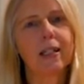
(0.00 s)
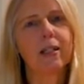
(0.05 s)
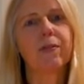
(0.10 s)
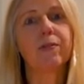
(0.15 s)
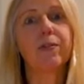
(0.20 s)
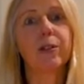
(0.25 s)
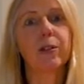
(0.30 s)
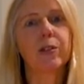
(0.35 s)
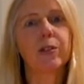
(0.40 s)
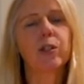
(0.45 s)
The
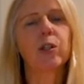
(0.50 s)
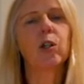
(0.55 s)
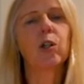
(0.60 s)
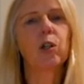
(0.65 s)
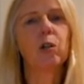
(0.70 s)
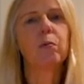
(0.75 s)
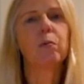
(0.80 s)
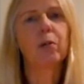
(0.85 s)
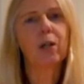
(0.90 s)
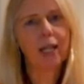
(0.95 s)
first
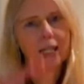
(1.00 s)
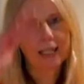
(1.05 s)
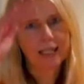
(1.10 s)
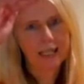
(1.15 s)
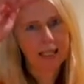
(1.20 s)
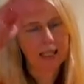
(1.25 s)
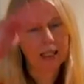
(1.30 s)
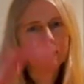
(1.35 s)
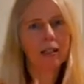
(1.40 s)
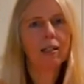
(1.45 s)
cold
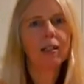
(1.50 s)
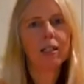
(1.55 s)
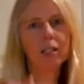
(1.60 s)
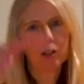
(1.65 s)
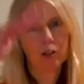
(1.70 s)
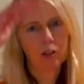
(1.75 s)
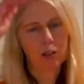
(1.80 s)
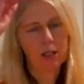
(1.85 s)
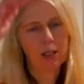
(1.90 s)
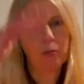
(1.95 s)
pressing,
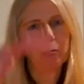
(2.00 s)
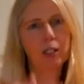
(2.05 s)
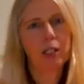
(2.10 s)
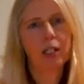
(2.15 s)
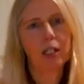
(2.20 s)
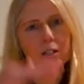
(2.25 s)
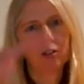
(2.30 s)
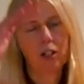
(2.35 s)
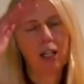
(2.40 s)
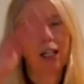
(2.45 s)
literally with
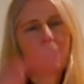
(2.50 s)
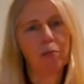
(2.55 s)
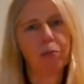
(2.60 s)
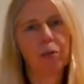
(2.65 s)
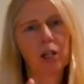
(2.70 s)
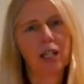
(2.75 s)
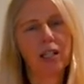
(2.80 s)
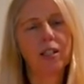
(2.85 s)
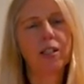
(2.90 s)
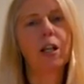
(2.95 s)
hydraulic
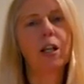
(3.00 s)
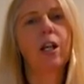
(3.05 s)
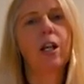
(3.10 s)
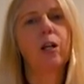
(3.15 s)
press,